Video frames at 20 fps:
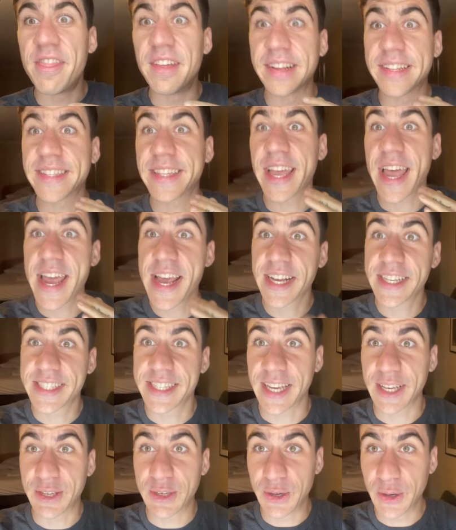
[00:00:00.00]
They take
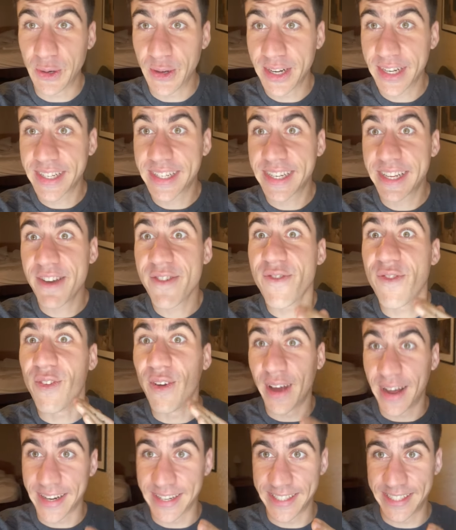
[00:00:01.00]
security
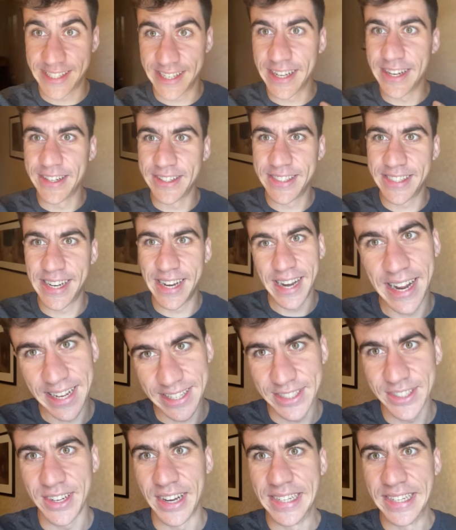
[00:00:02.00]
very seriously as you